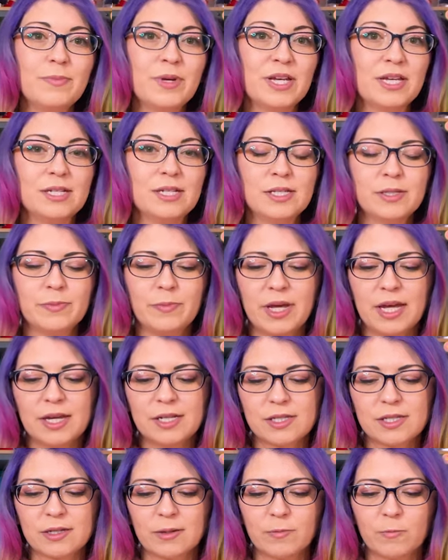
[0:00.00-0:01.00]
Pins makes
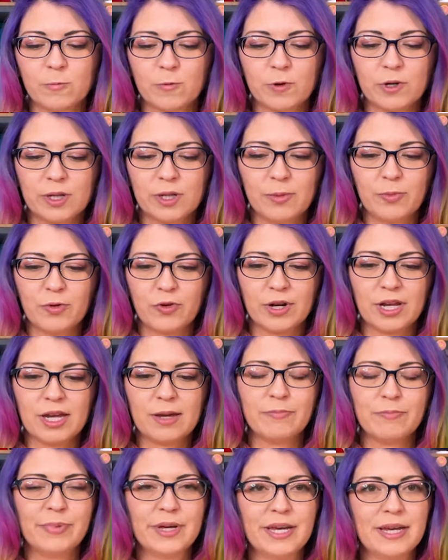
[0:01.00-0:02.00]
some really pretty
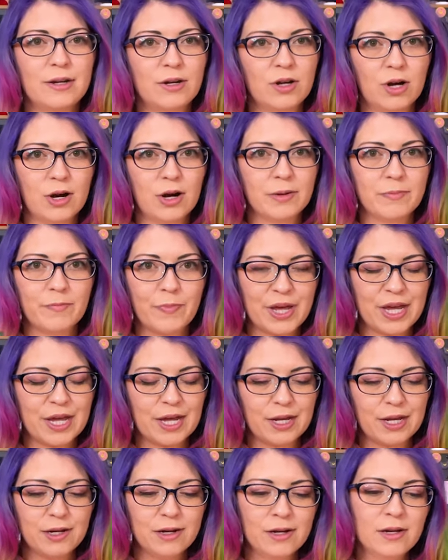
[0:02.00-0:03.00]

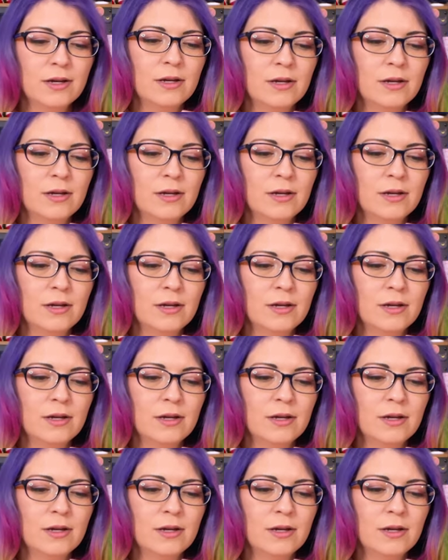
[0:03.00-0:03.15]
pin-on-pin